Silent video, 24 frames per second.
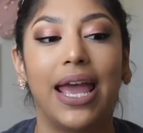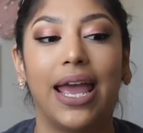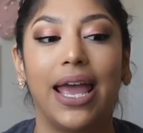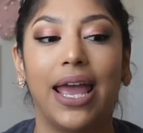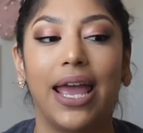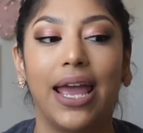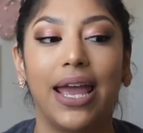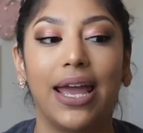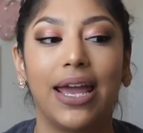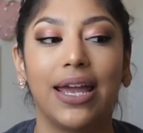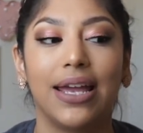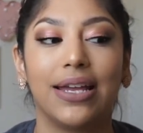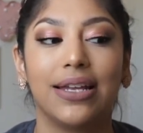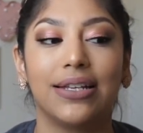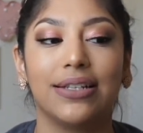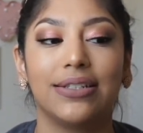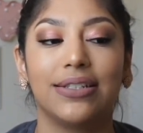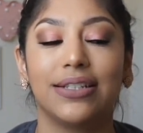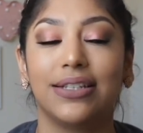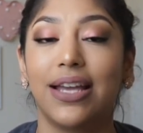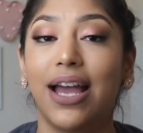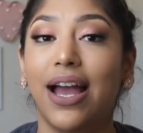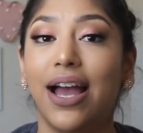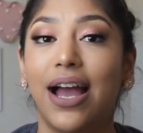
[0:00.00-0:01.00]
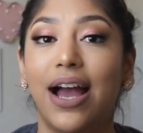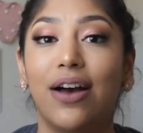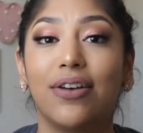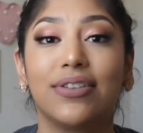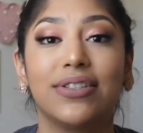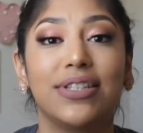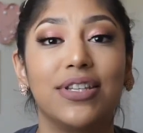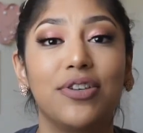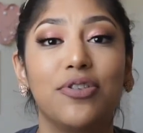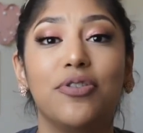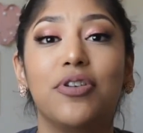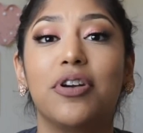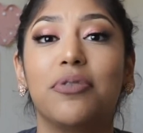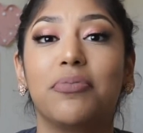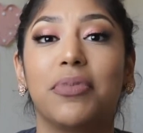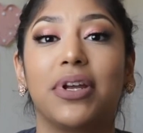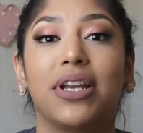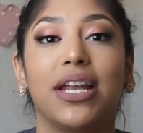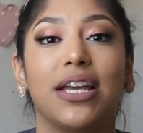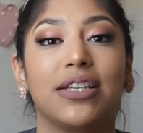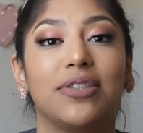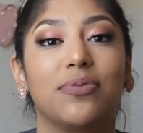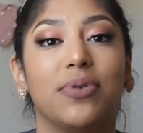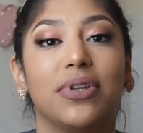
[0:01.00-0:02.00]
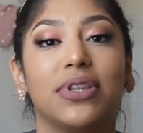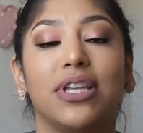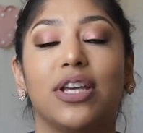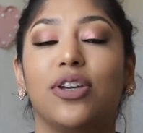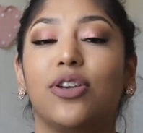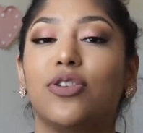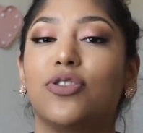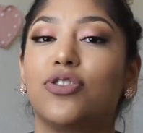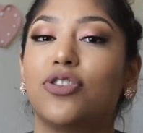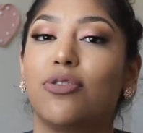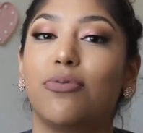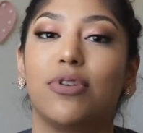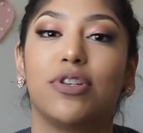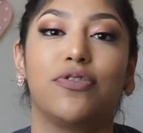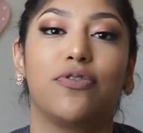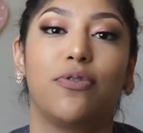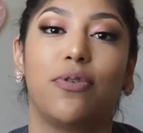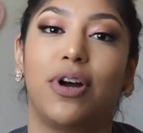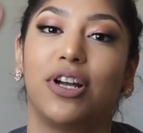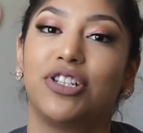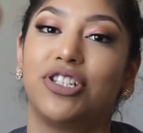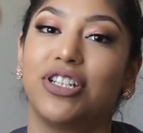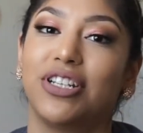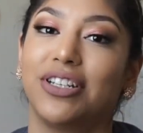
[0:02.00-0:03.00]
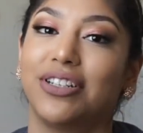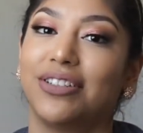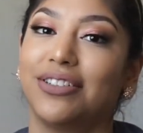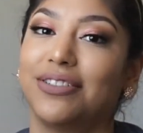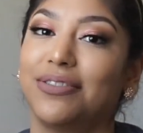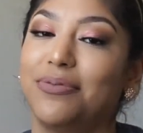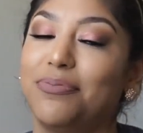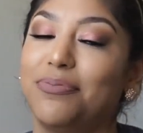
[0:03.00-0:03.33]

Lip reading: And yeah, I'll see you in my next one. Thank you so much for watching.